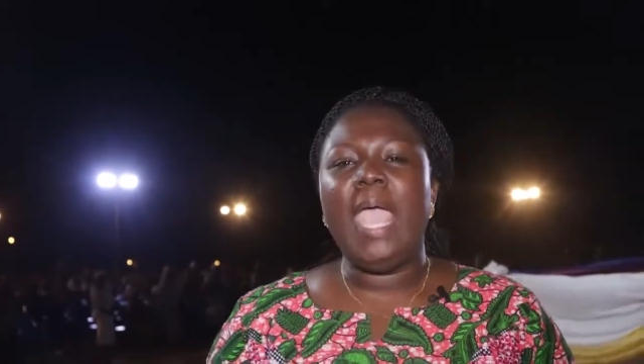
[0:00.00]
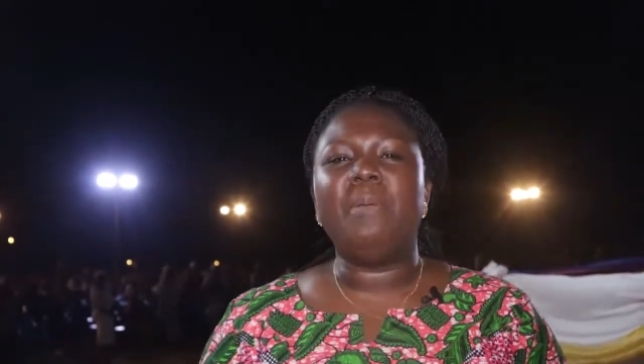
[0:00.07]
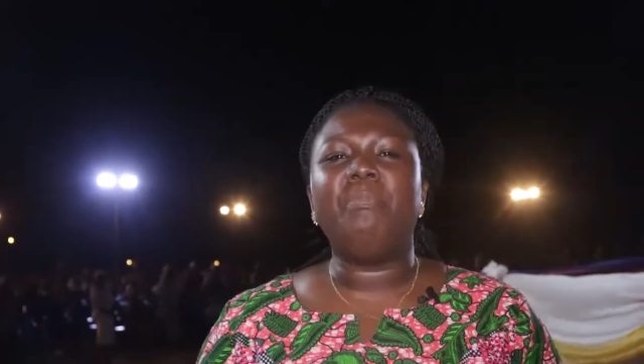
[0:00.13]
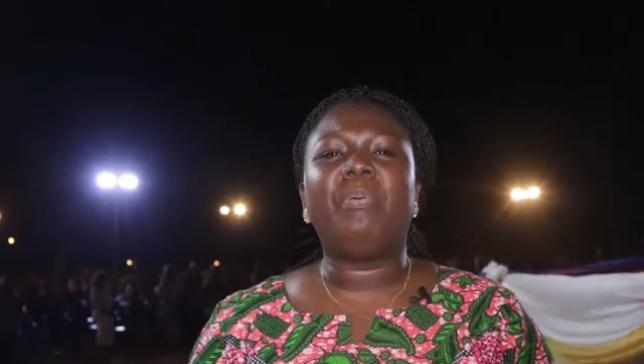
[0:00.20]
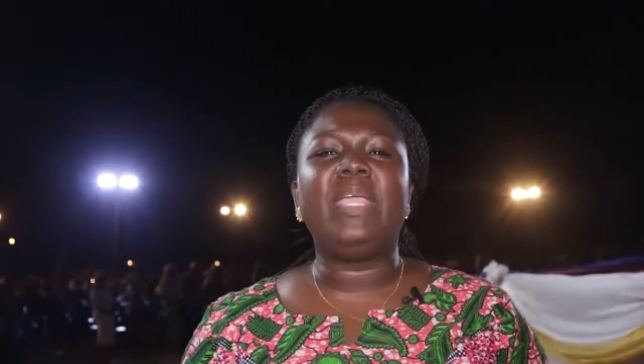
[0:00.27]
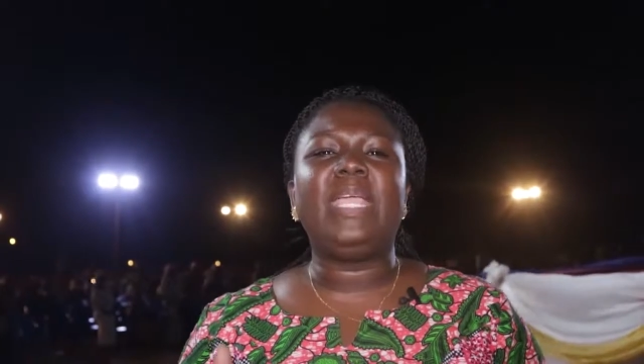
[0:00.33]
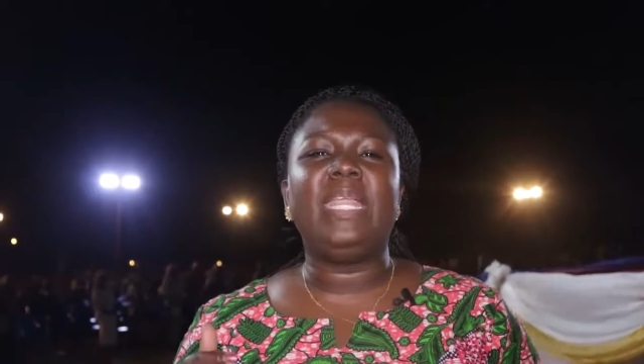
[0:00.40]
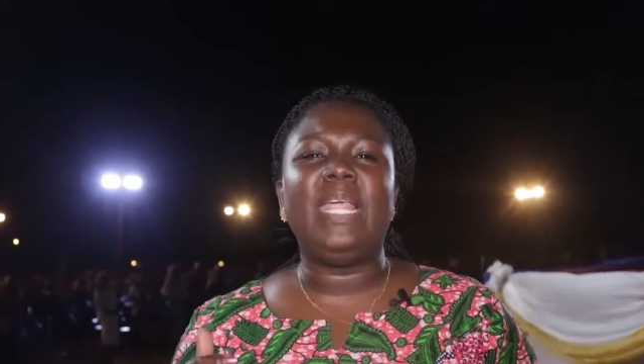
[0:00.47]

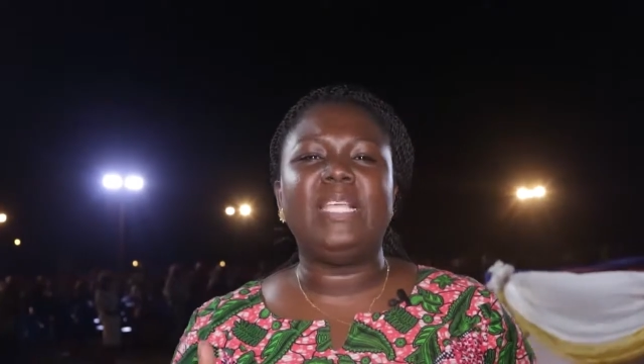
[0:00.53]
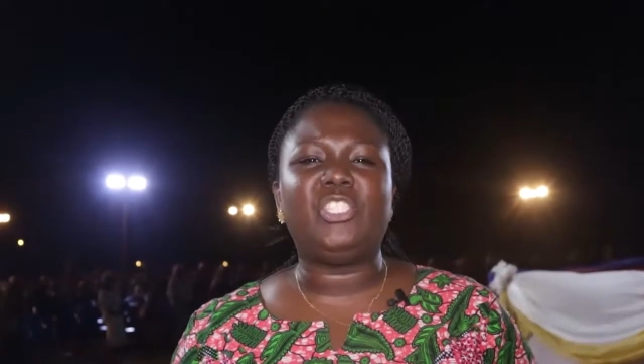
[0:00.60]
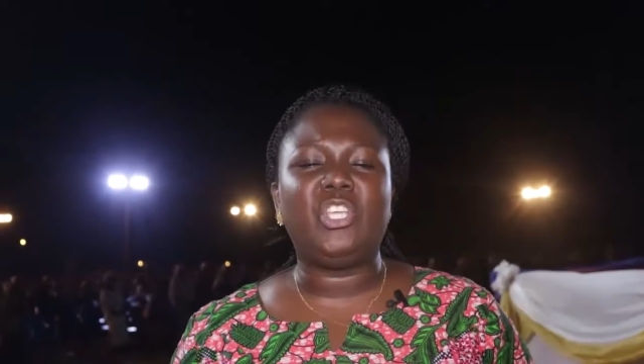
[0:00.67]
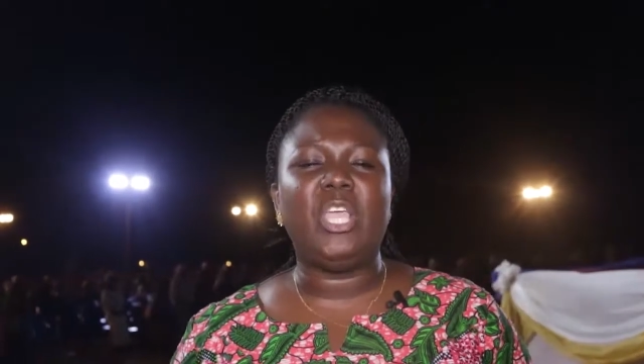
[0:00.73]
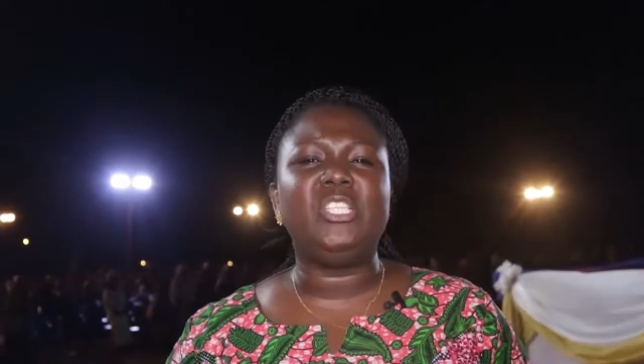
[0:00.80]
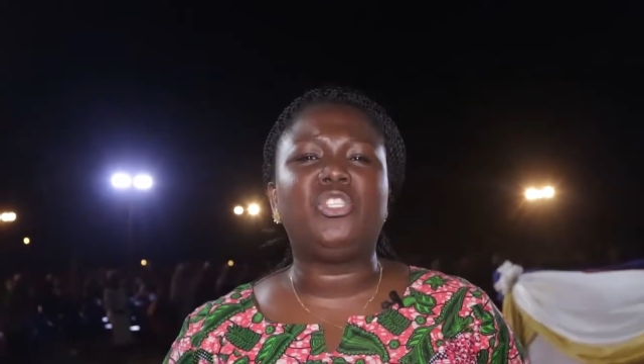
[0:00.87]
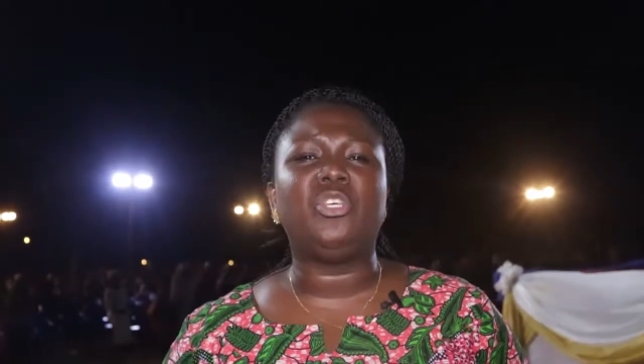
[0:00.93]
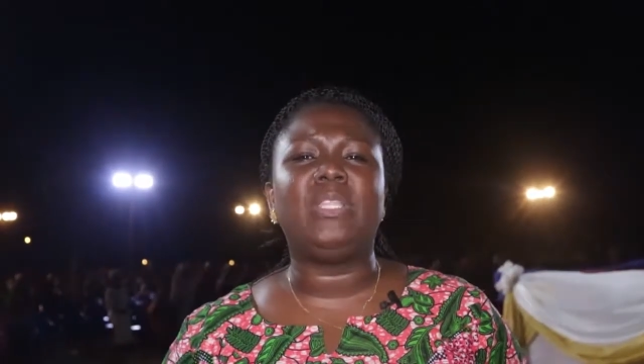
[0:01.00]
and bringing a
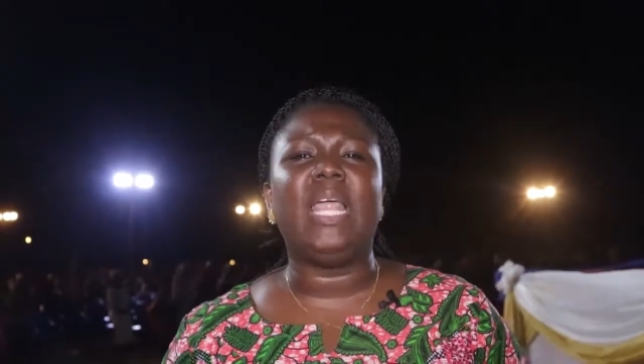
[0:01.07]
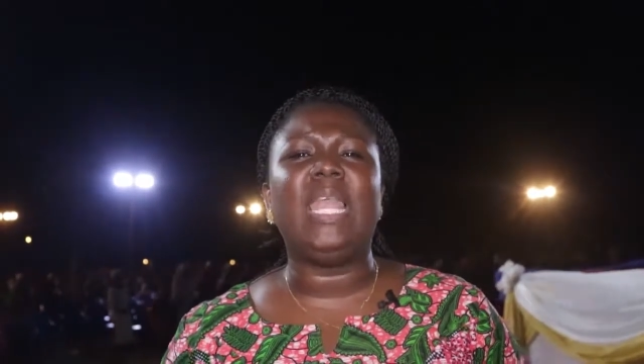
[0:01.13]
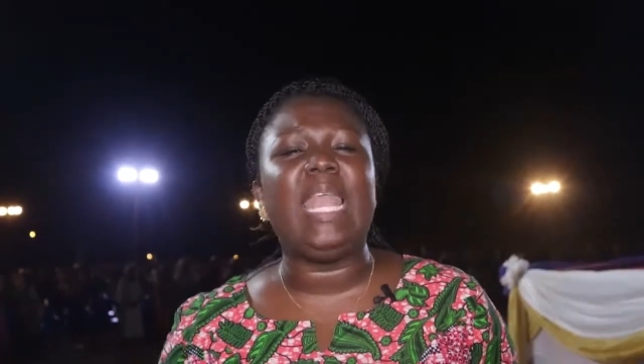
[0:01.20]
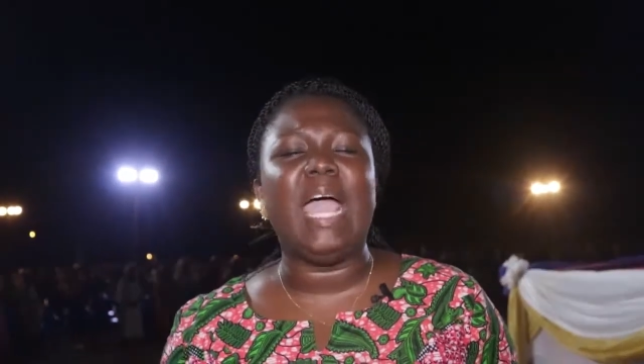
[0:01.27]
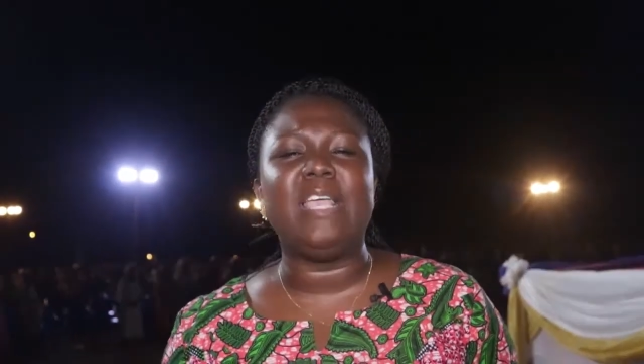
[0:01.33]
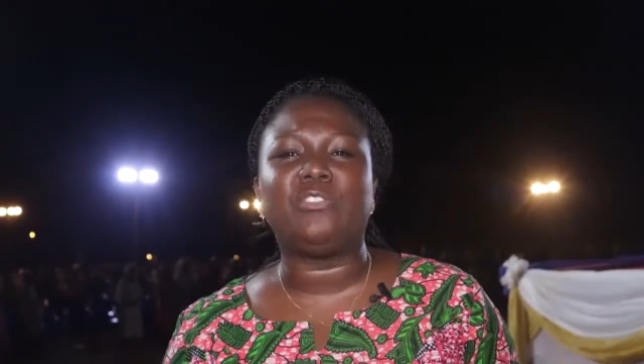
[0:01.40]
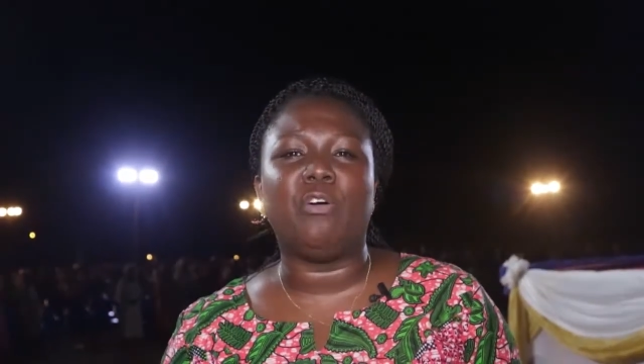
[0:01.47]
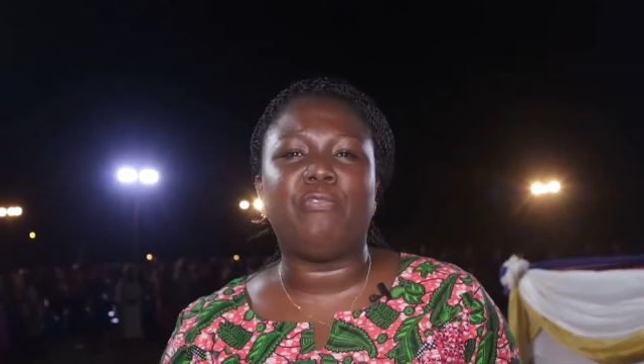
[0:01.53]
change to the
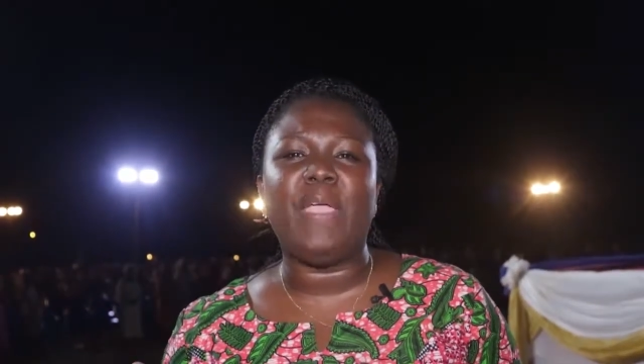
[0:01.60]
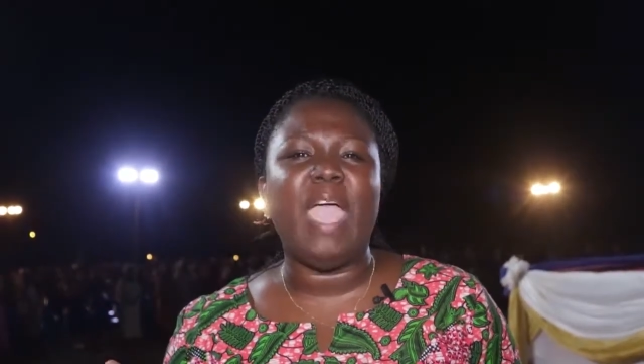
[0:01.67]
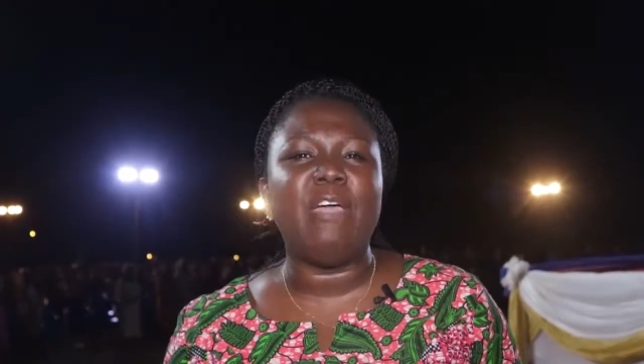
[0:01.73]
lives of